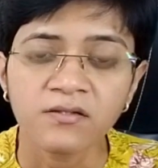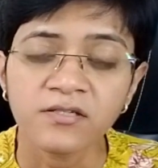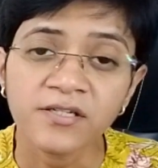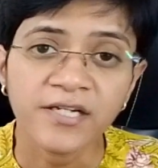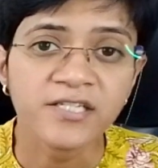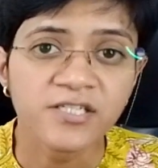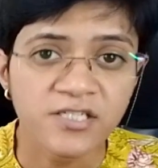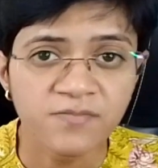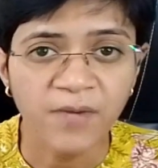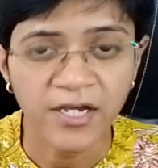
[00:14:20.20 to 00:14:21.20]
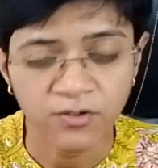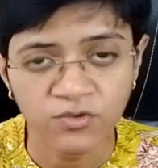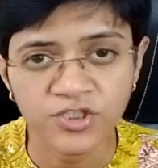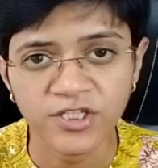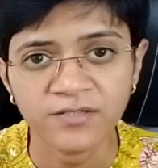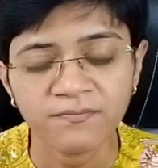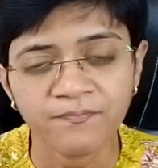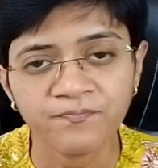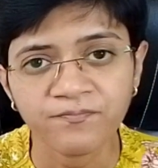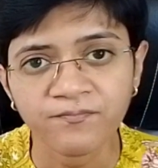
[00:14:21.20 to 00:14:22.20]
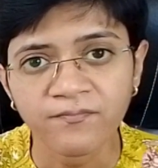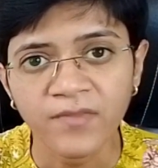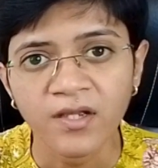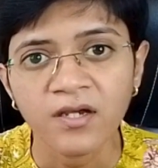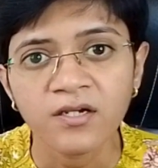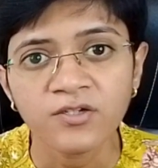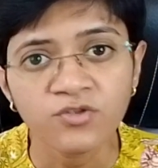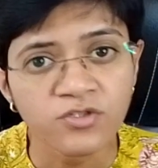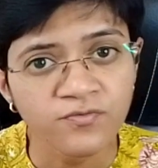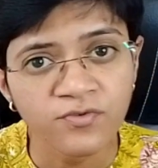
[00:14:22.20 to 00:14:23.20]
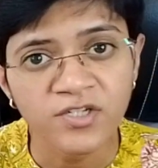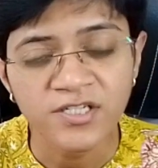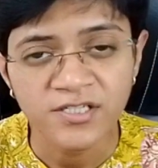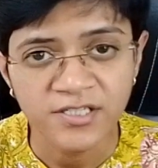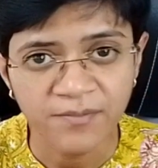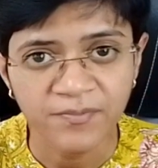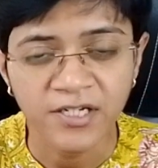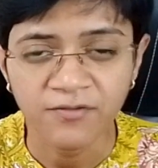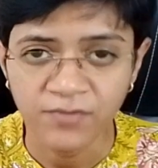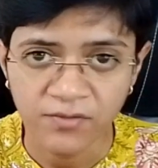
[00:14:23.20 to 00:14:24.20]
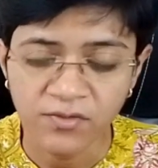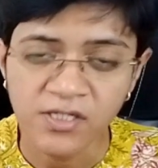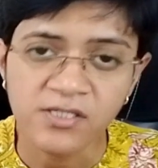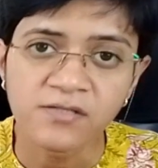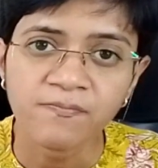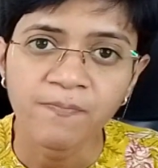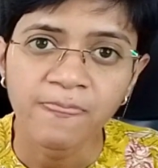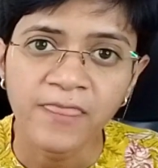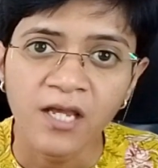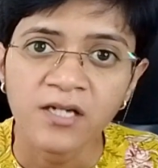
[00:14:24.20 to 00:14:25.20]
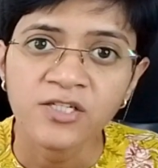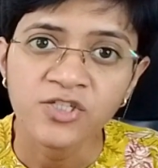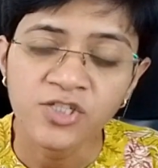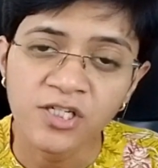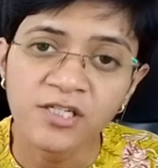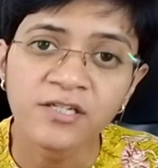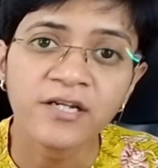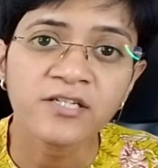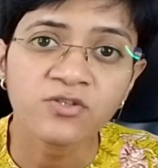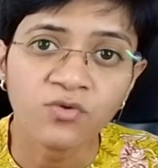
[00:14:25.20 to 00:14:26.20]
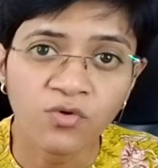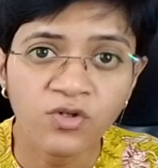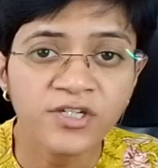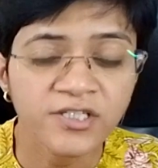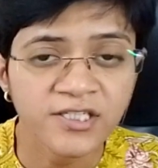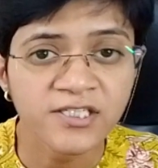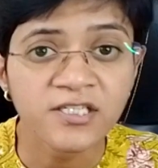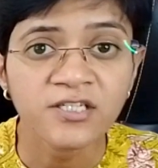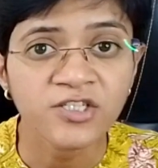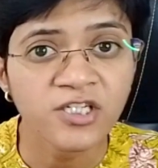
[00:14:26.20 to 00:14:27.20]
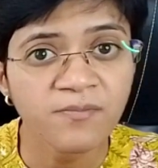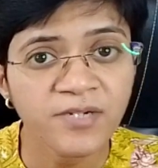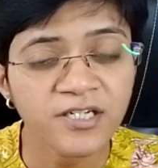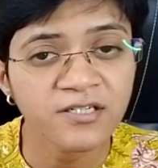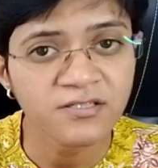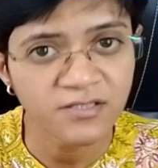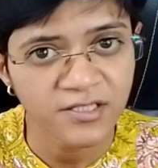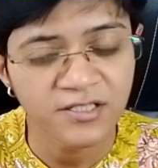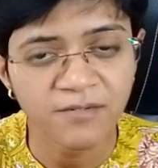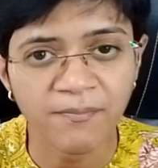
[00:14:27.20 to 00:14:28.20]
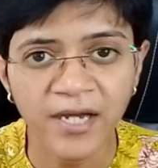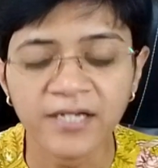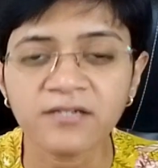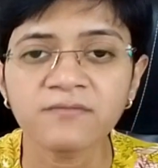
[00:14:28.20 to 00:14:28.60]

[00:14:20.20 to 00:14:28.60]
The next is pyrogen, useful in septic fevers, chilliness, coldness, chill begins in the back,